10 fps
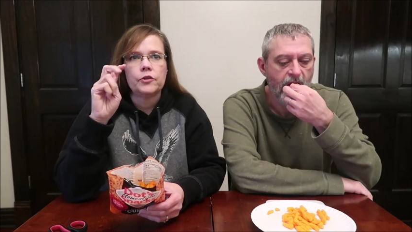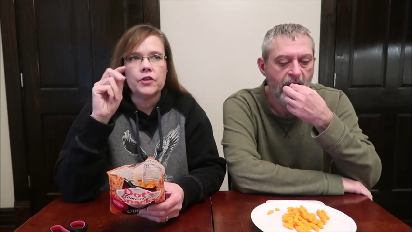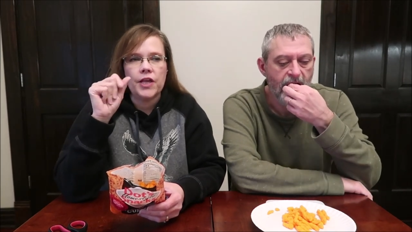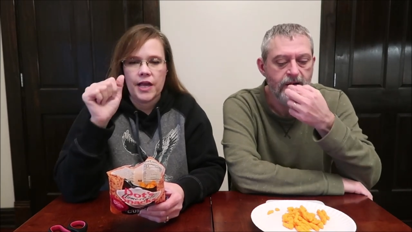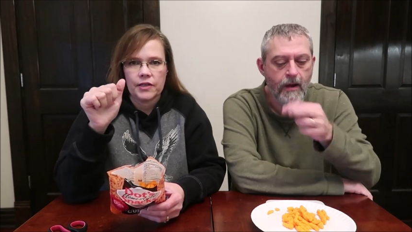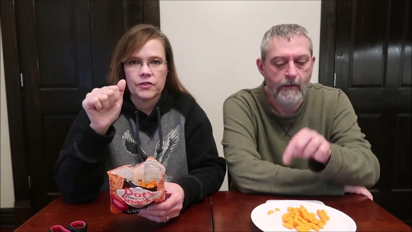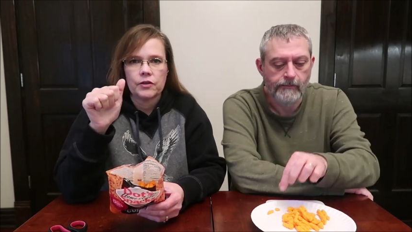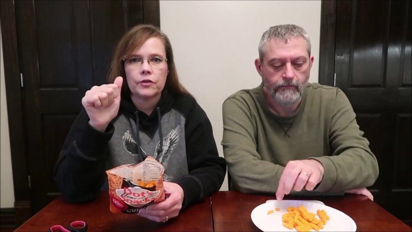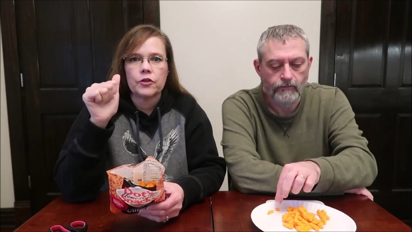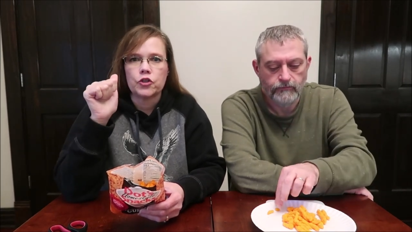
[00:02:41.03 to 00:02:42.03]
Speaker 1: Yes,
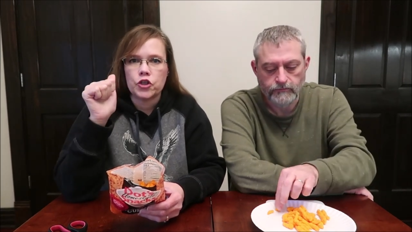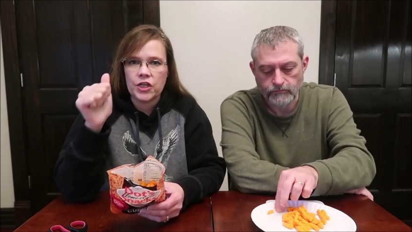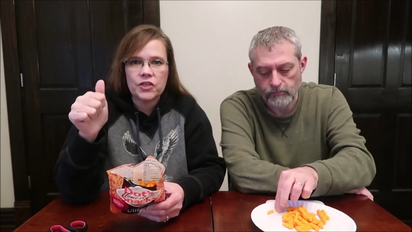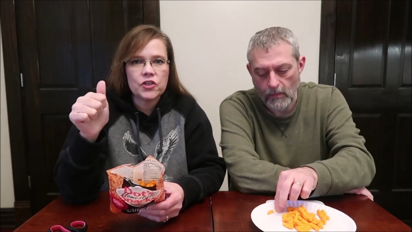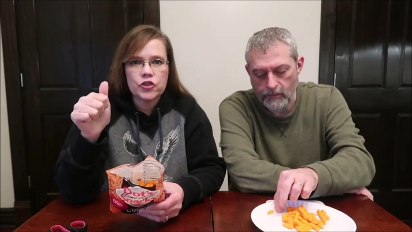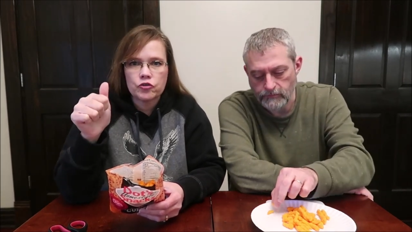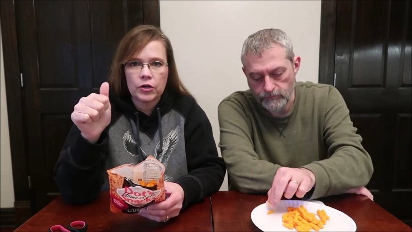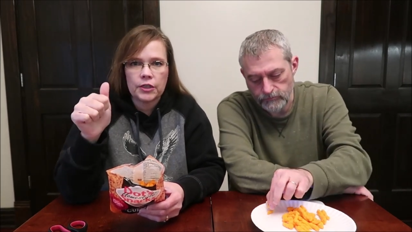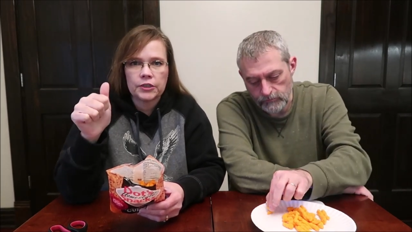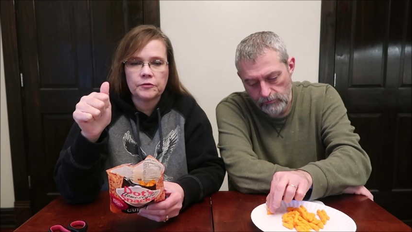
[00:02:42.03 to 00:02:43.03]
the cheese is
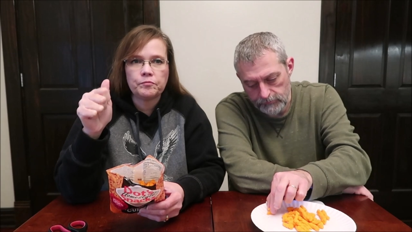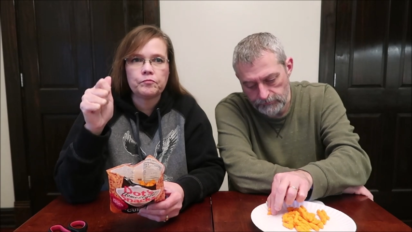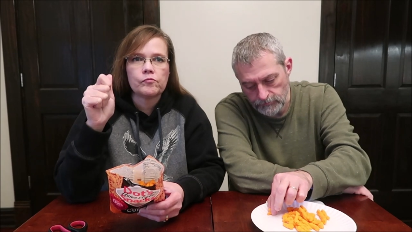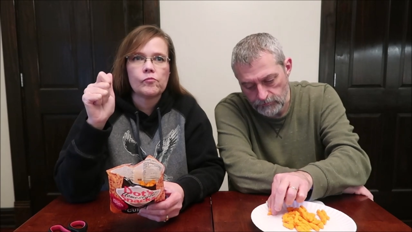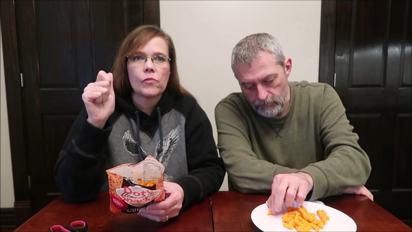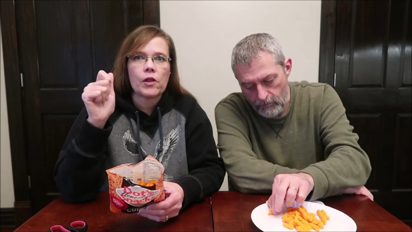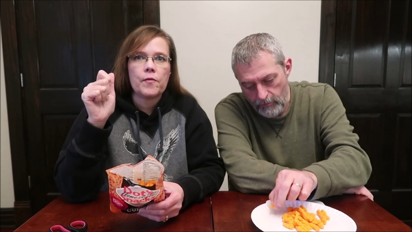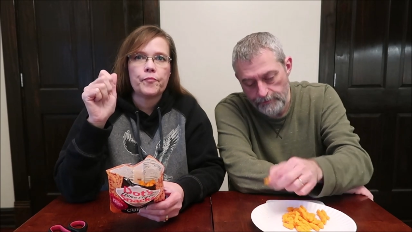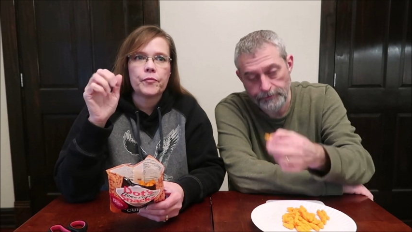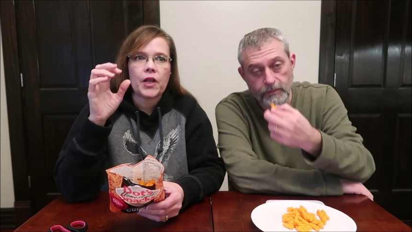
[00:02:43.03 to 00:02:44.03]
strong.
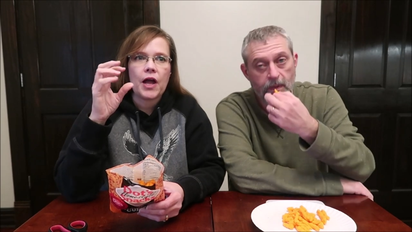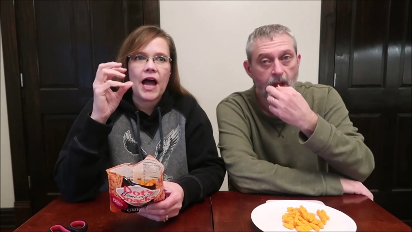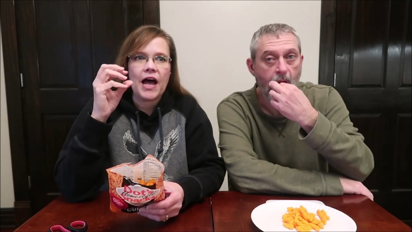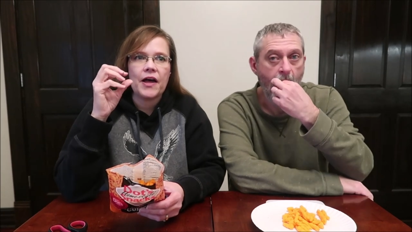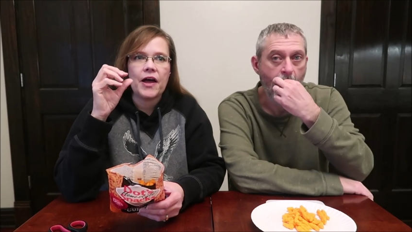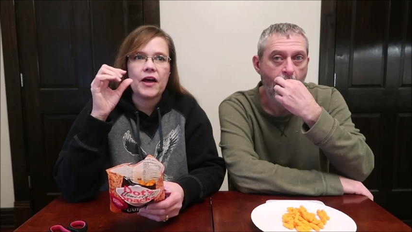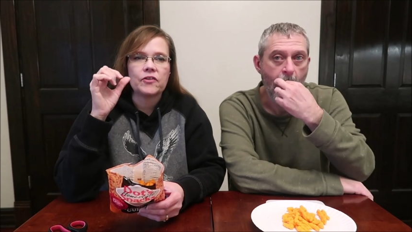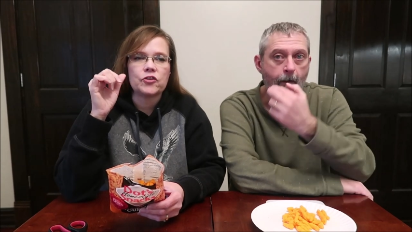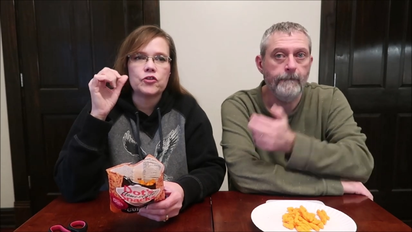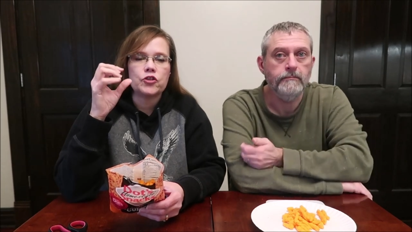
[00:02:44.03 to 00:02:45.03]
I,
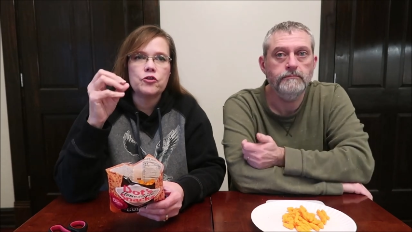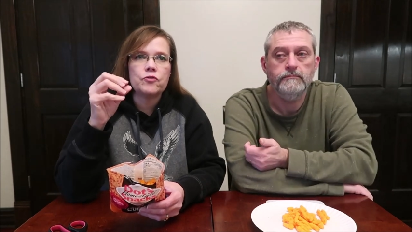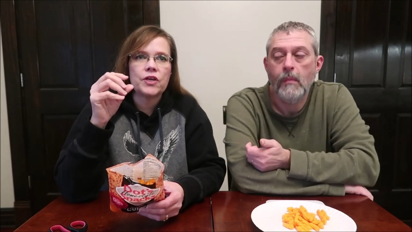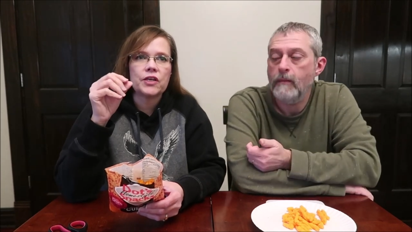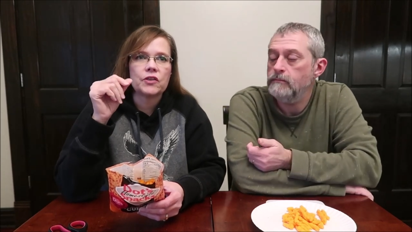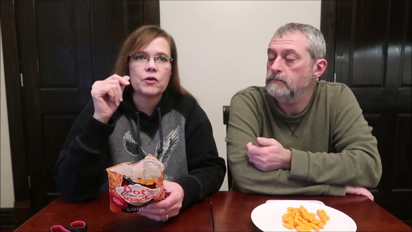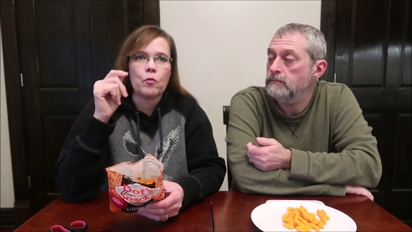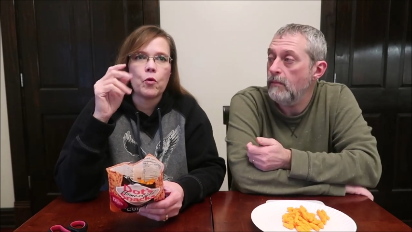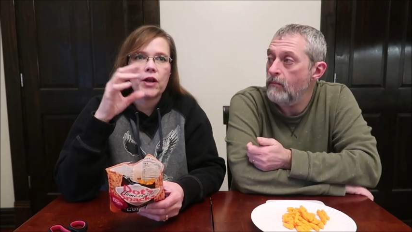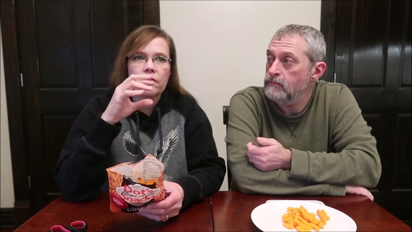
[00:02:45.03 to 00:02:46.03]
I do think that
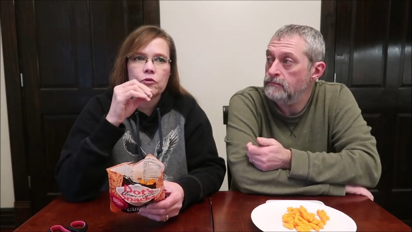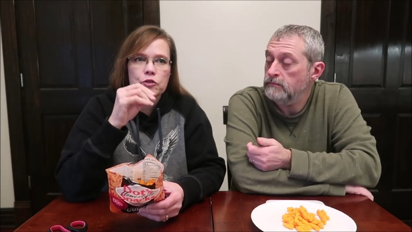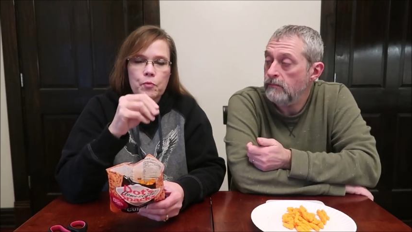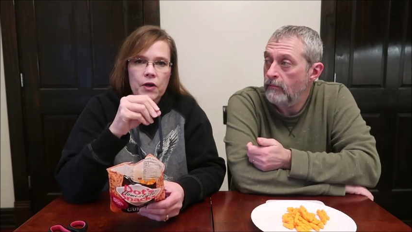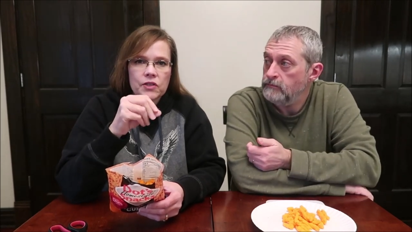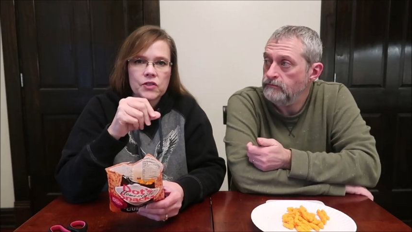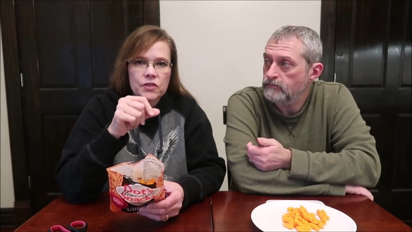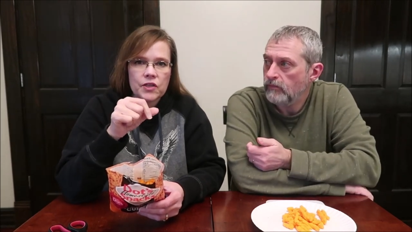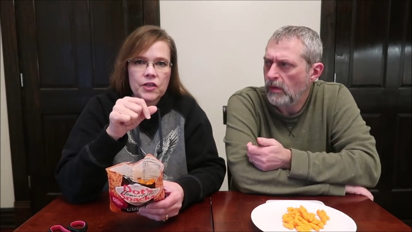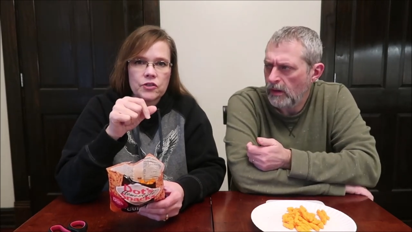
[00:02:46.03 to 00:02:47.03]
whatever
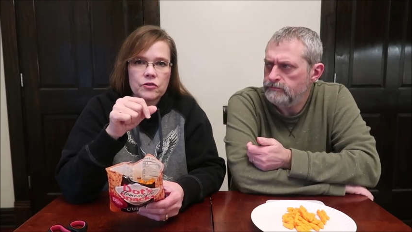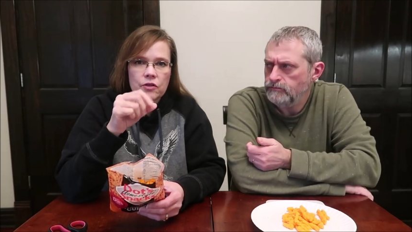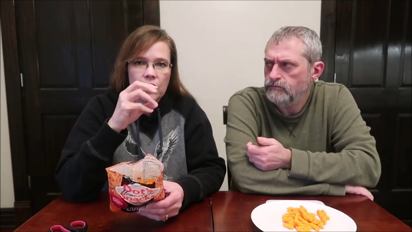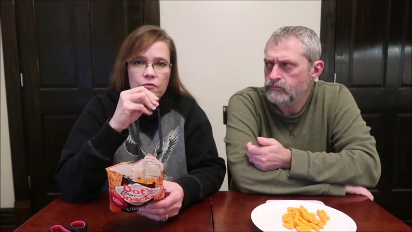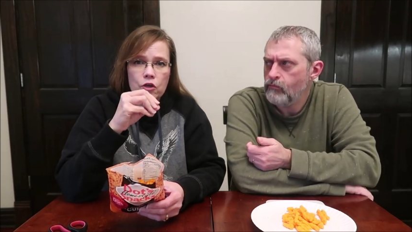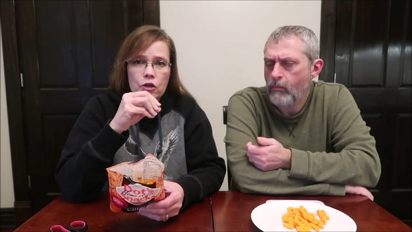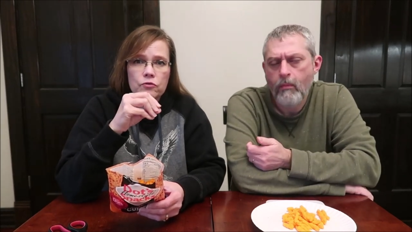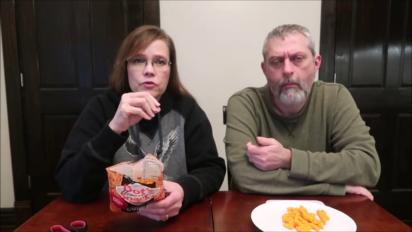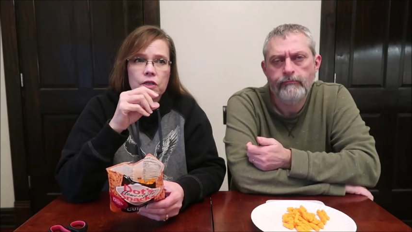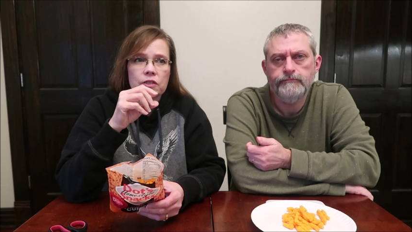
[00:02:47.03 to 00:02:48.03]
spices they, they've
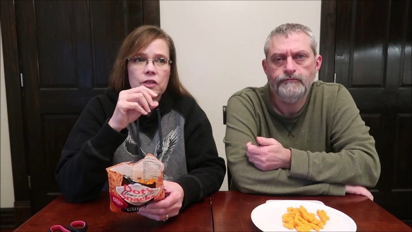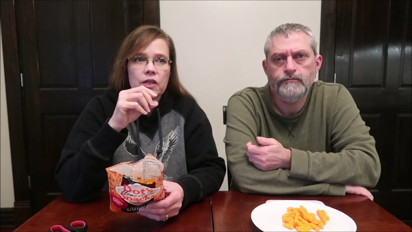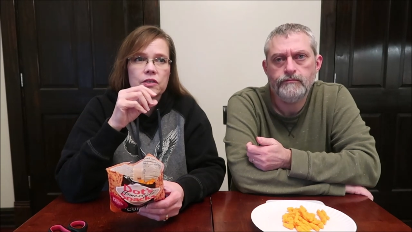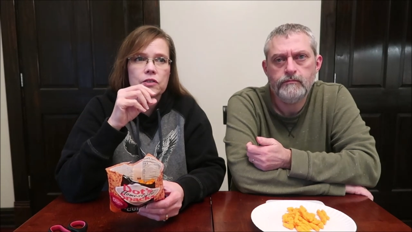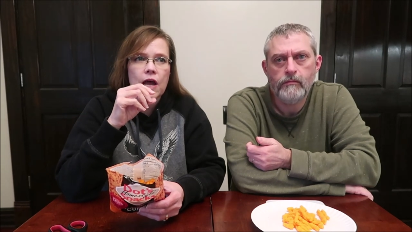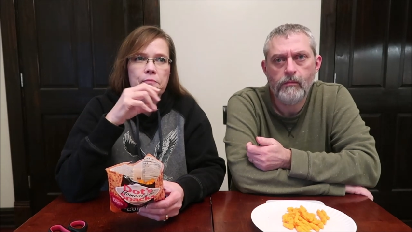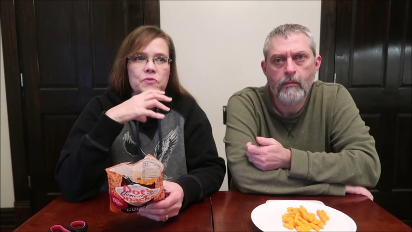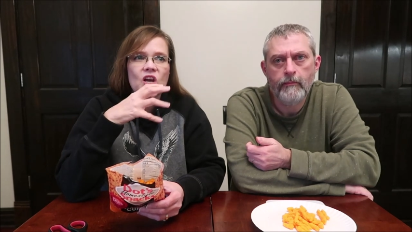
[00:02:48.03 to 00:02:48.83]
used, it's, it's, I'm